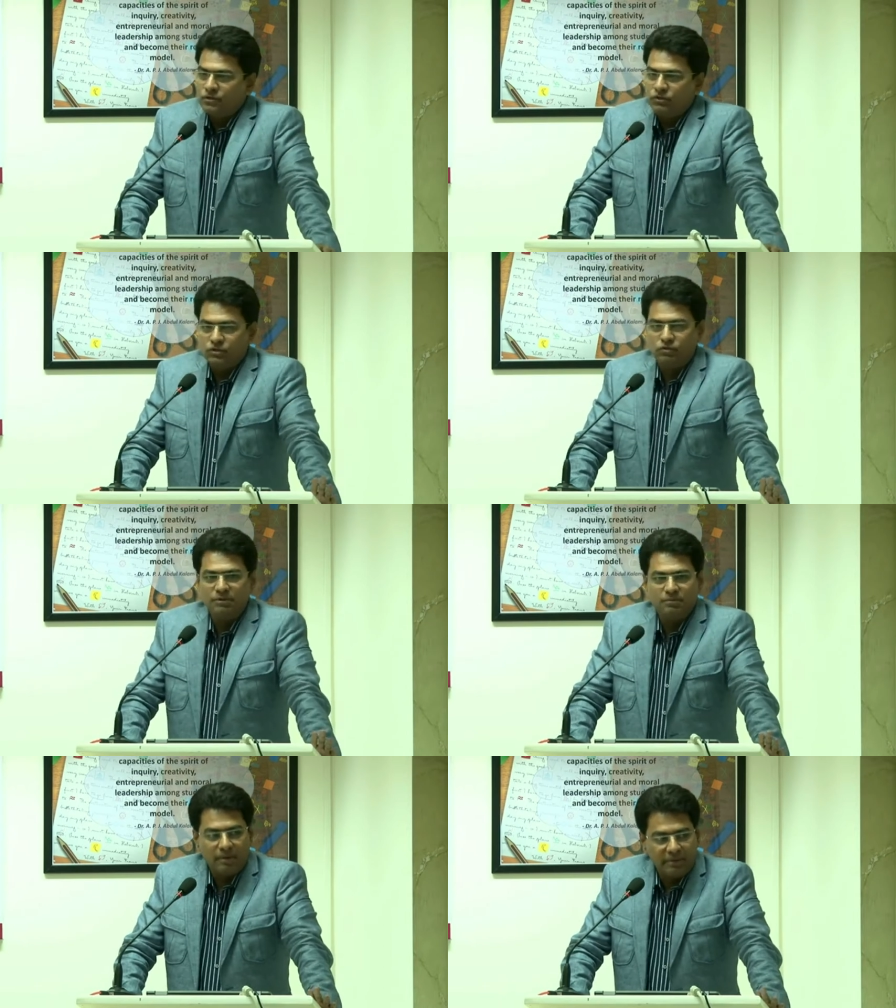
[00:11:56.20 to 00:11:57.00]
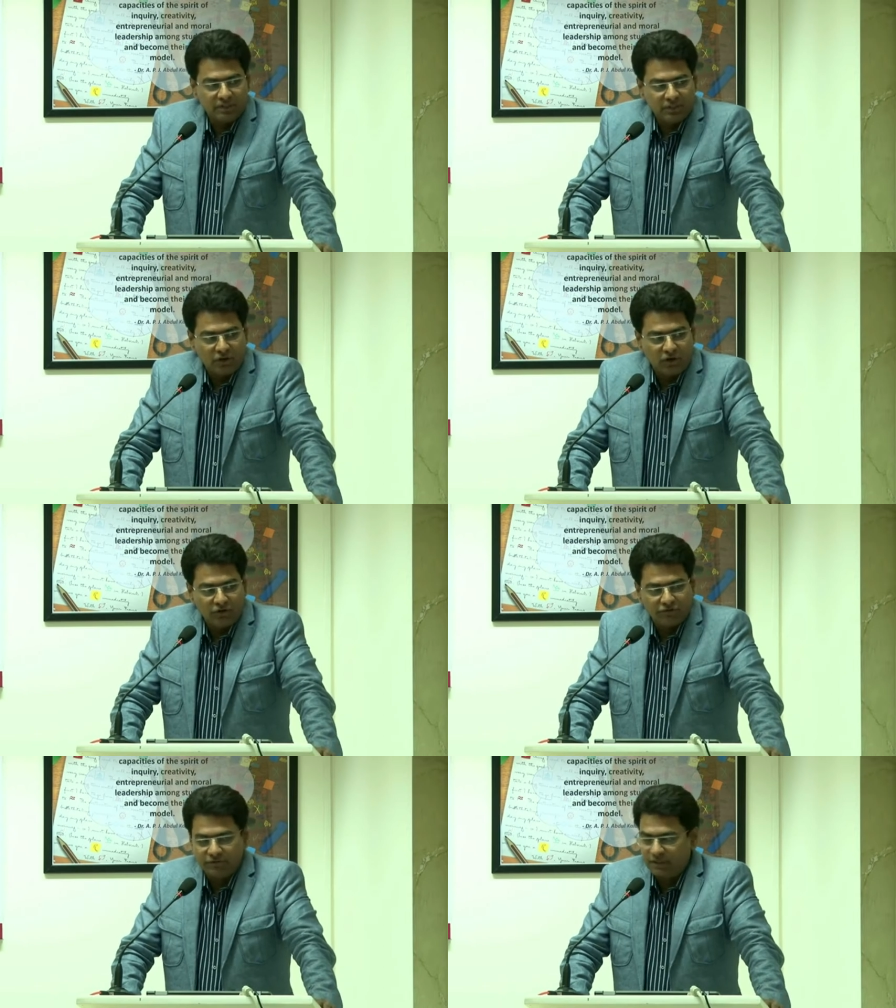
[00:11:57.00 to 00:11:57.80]
the supreme commander
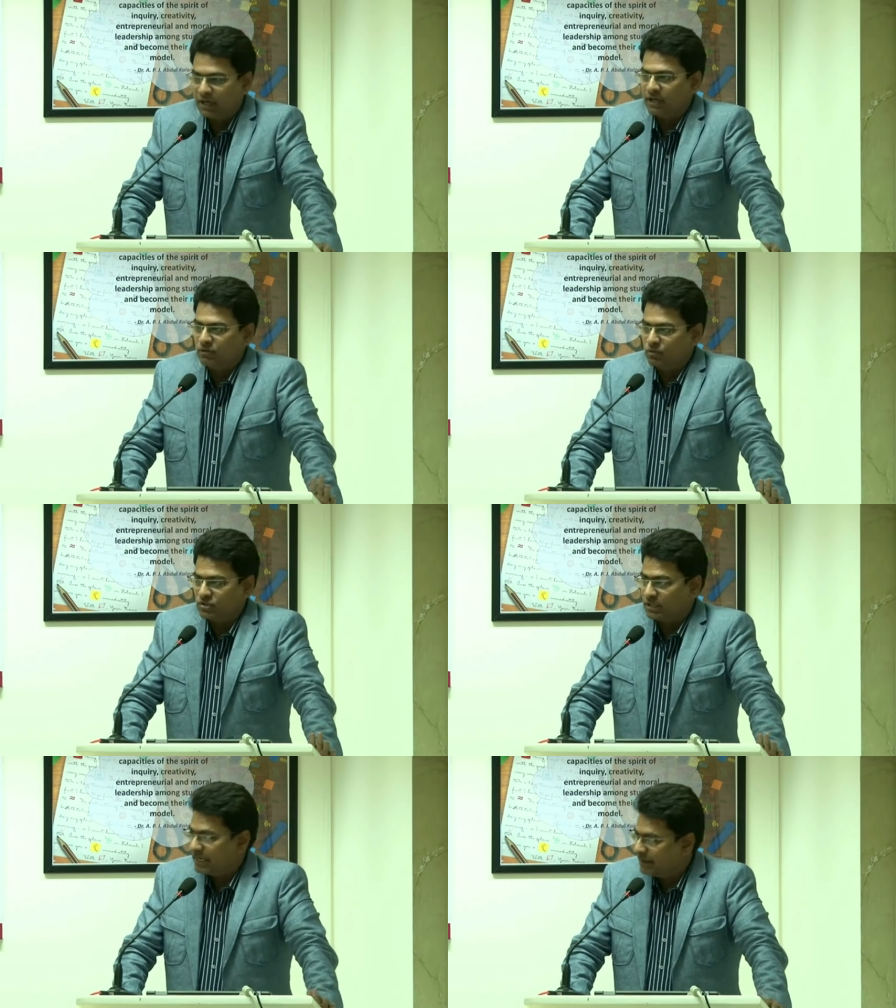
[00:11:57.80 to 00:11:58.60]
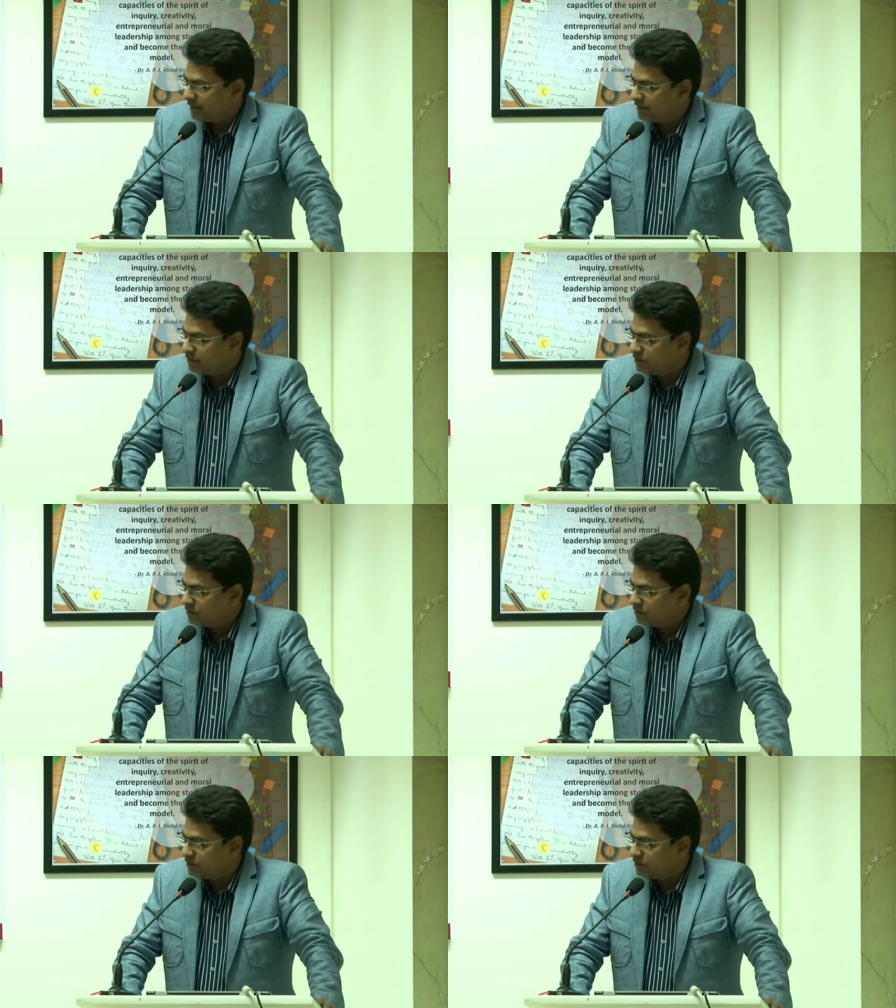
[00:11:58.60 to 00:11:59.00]
of Iran was a cleric.